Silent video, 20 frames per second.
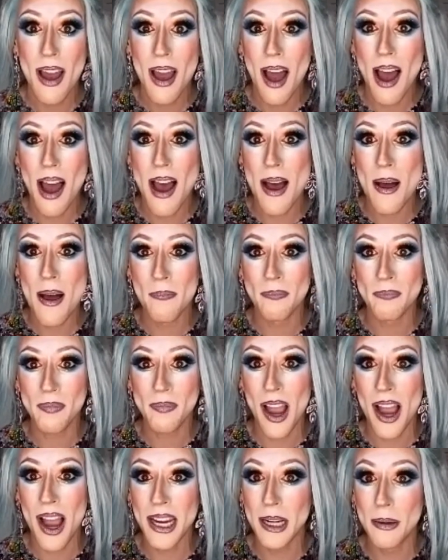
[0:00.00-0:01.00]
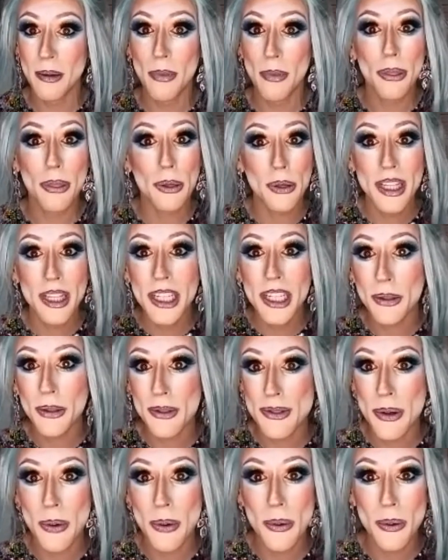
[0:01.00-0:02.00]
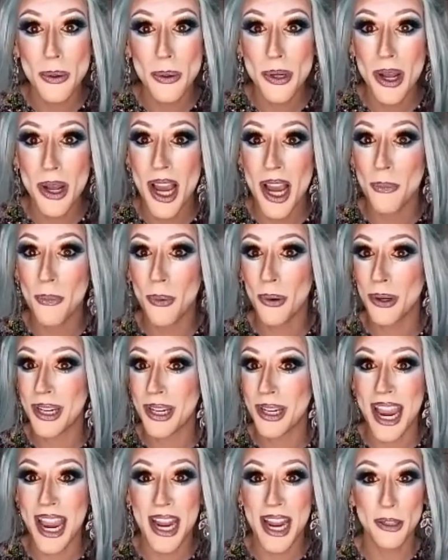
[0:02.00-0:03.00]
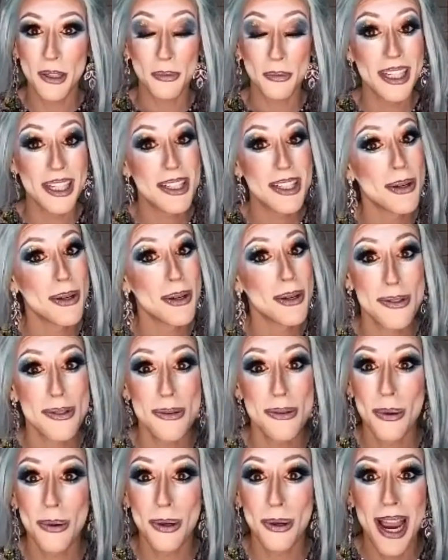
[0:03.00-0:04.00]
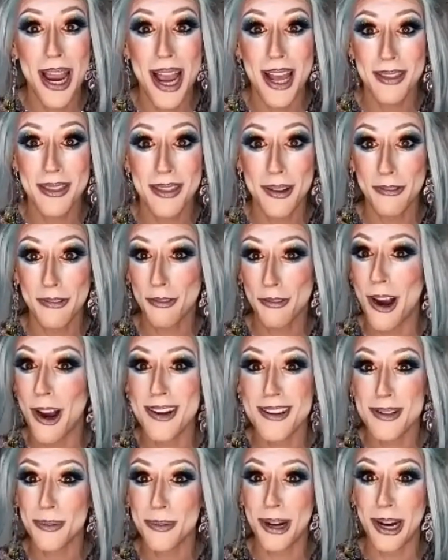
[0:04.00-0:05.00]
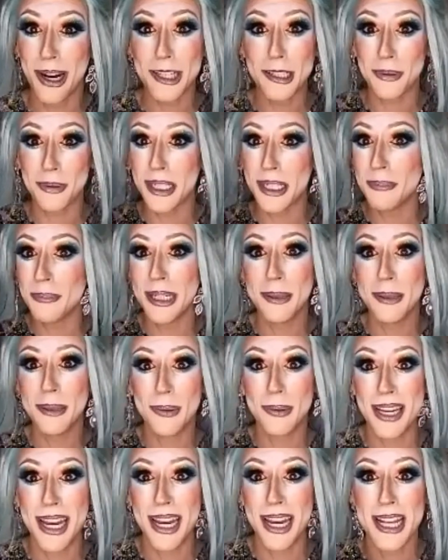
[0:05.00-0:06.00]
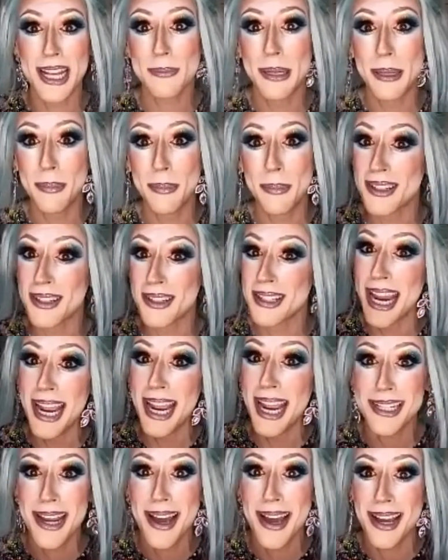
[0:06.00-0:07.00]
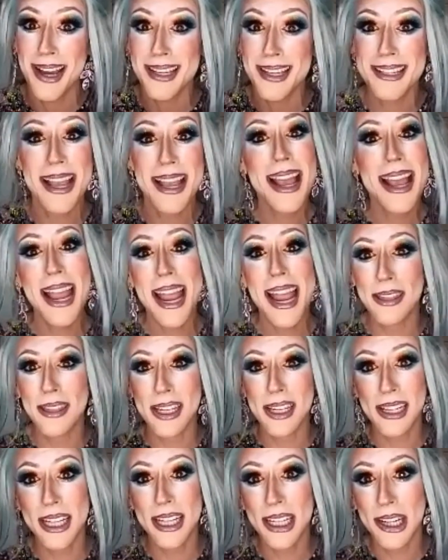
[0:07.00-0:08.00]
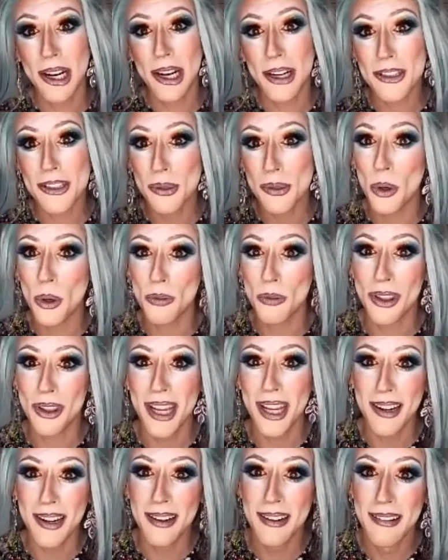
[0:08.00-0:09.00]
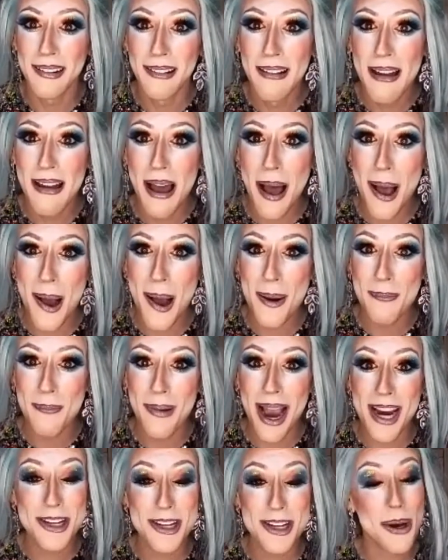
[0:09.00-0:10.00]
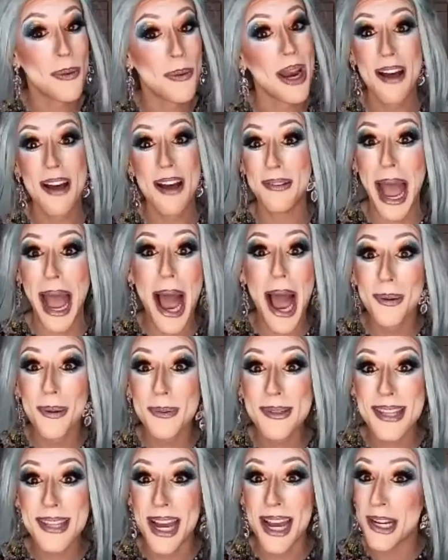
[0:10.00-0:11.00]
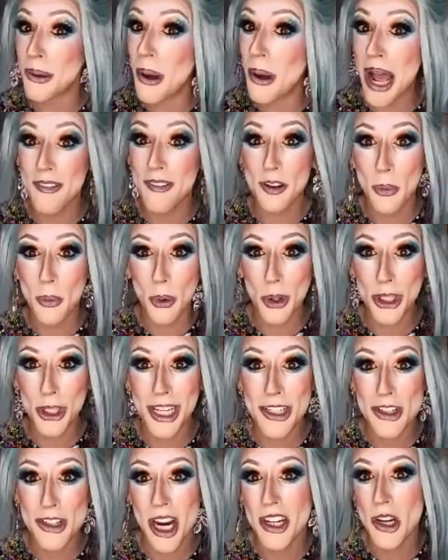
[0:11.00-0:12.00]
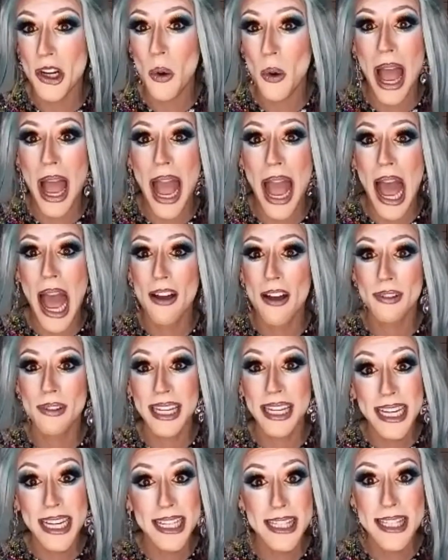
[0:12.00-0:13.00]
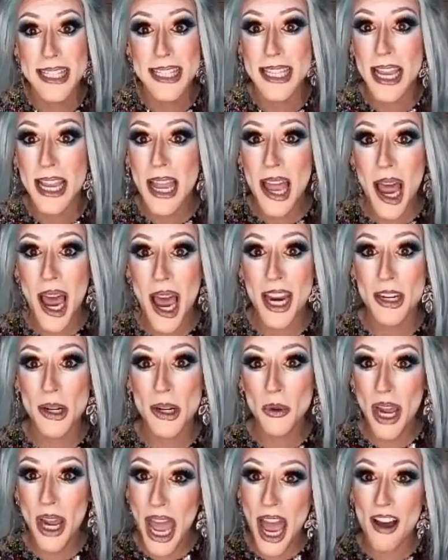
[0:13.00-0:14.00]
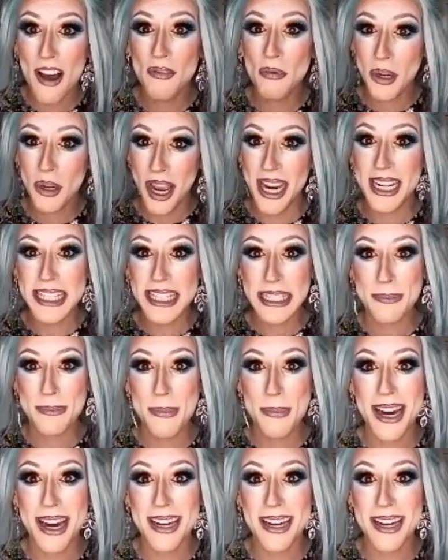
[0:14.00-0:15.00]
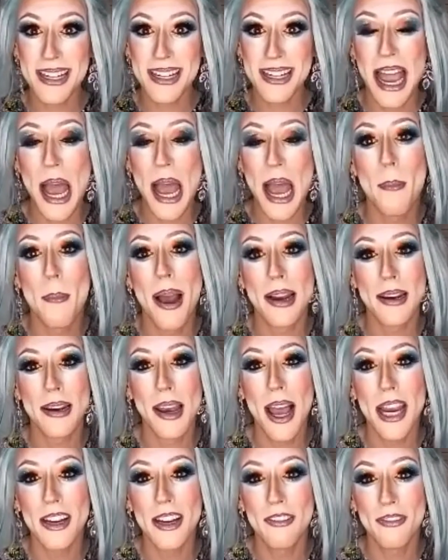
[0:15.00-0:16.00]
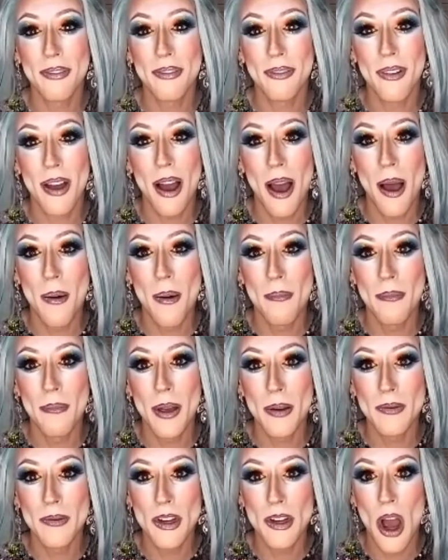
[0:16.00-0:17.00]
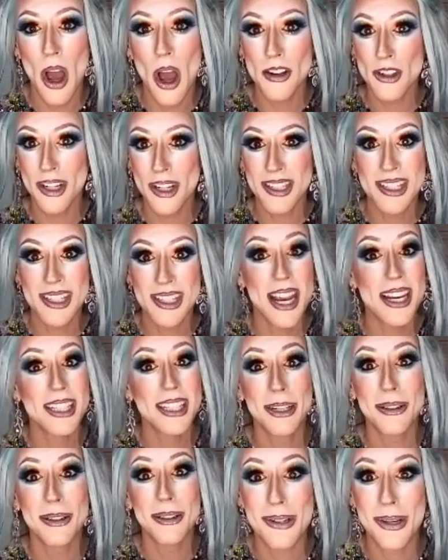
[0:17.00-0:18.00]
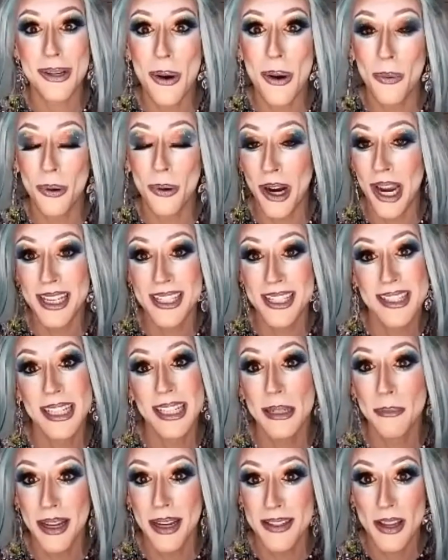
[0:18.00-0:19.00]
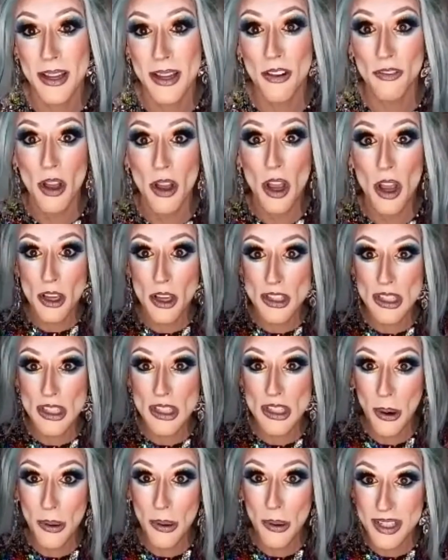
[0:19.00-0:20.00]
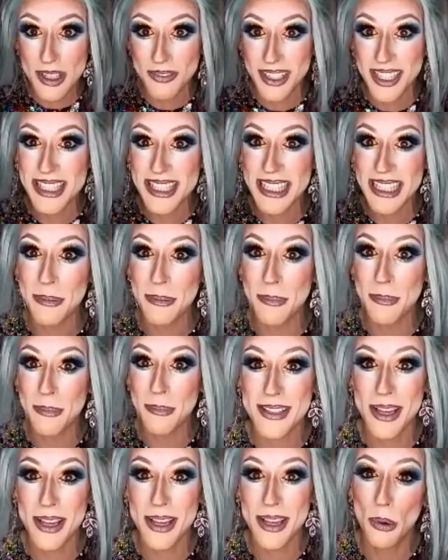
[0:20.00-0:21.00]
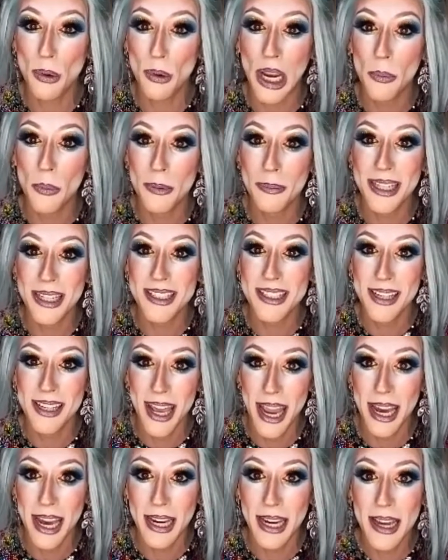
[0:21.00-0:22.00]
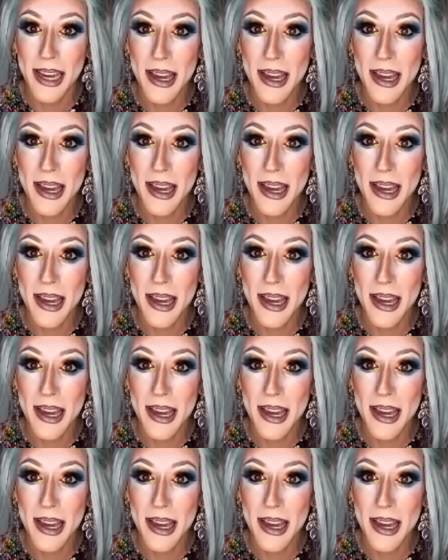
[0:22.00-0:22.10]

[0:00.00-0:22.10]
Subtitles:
I am 30 years old. I work at a retail store at the front where I greet people and ask people to sanitize, and the clean carts are over there. I don't have a house. I don't have a mortgage. I don't have kids. I don't have what I expected at my life, not just 10 years ago where I supposedly seen myself where I would be today.